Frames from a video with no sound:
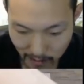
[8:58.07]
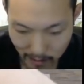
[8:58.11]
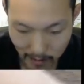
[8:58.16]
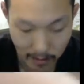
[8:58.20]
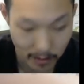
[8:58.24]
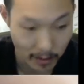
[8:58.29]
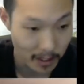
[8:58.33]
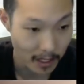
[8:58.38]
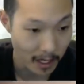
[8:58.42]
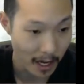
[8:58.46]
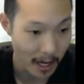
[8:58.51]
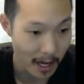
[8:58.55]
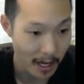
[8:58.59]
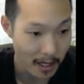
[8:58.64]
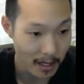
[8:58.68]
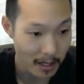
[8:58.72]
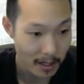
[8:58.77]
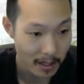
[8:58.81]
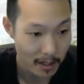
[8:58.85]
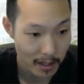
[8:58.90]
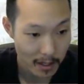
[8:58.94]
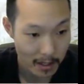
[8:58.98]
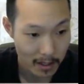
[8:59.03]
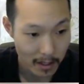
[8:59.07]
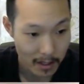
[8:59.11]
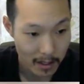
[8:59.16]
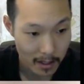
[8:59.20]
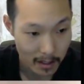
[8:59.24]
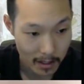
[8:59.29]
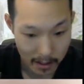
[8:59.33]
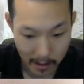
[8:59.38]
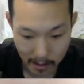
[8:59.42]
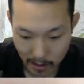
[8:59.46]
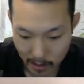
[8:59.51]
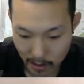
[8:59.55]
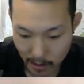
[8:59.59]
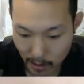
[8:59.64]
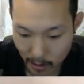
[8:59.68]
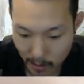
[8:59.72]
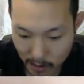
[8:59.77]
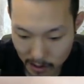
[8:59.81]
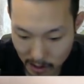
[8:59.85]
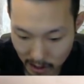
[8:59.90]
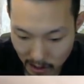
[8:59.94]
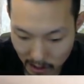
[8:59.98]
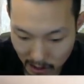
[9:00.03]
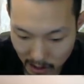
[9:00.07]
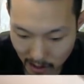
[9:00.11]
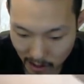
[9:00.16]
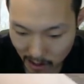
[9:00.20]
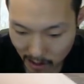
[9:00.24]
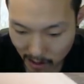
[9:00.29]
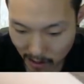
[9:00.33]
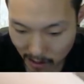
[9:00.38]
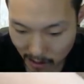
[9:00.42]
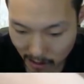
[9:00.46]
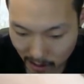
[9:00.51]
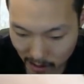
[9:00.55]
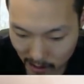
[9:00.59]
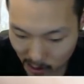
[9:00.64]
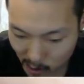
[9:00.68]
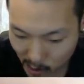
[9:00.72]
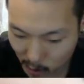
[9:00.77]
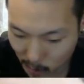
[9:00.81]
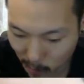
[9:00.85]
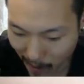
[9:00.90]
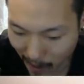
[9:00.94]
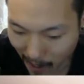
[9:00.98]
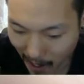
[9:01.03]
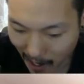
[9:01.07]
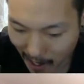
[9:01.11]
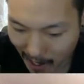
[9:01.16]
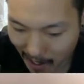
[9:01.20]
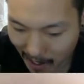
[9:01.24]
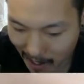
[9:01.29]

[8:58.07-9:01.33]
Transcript: Okay. No T. Spy.